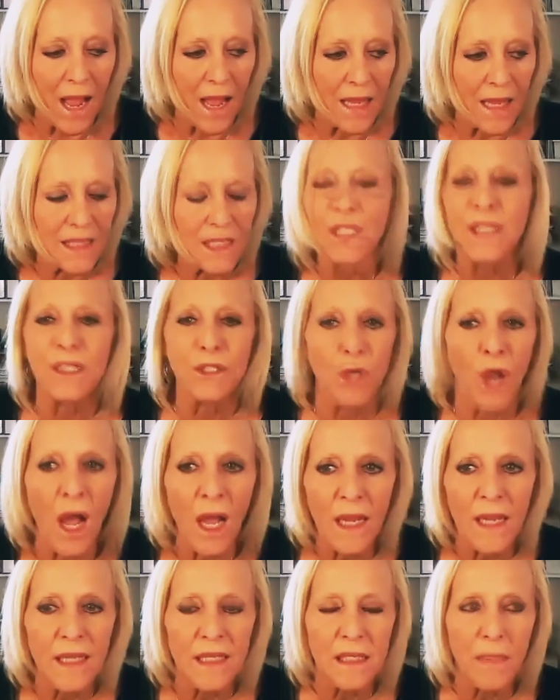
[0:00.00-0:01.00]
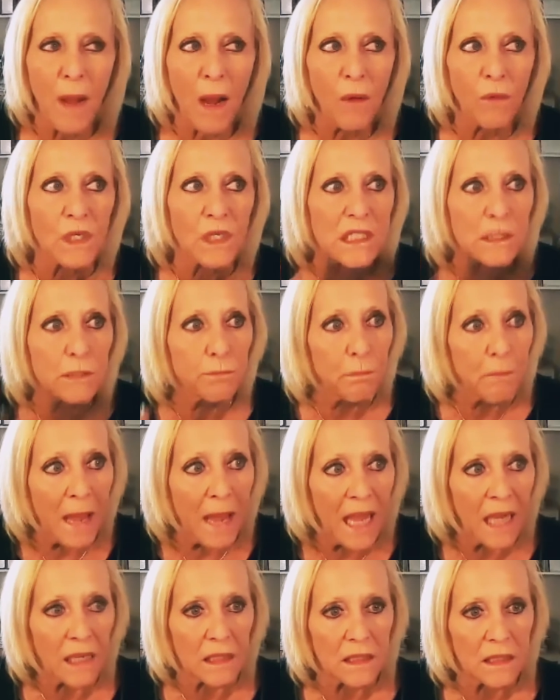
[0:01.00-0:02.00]
it's talk it's about
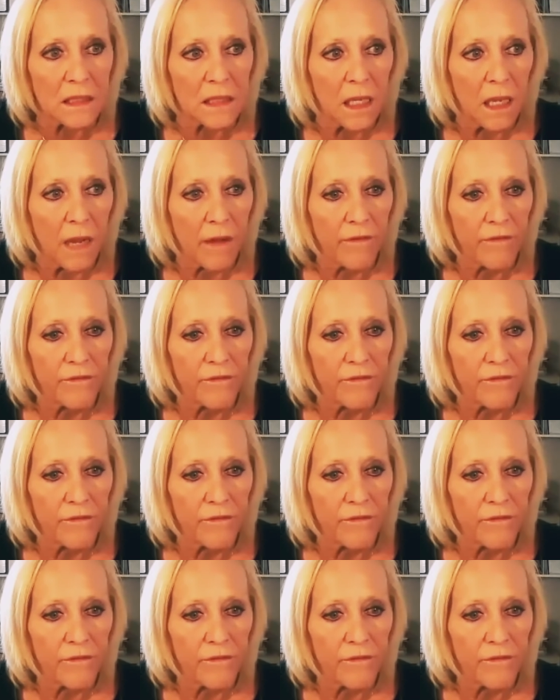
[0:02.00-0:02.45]
respect